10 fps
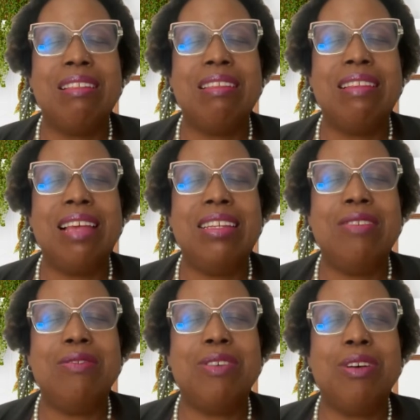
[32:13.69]
this light
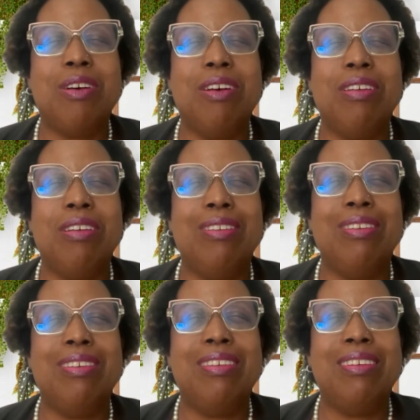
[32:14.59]
of God
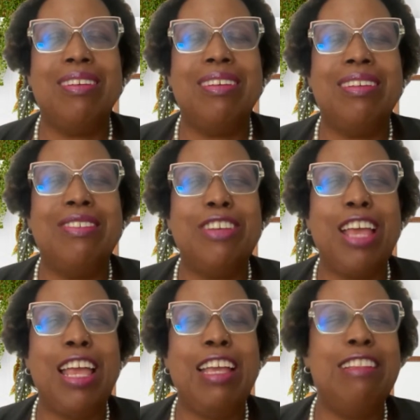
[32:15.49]

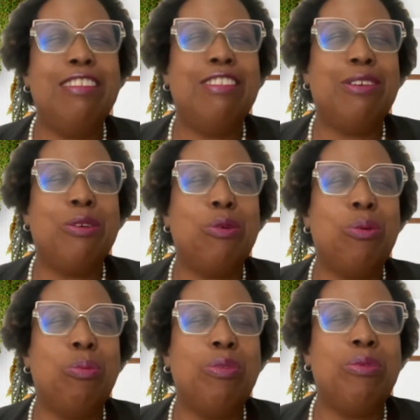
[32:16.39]
shines the
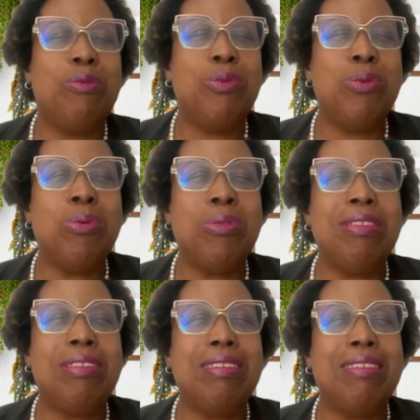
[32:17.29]
open
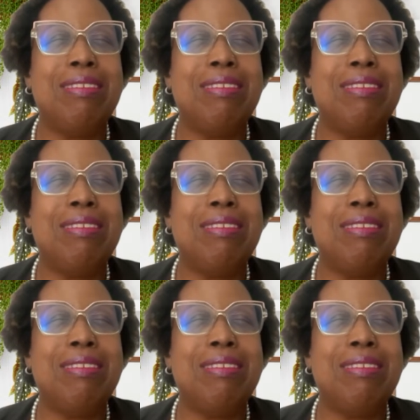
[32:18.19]
route,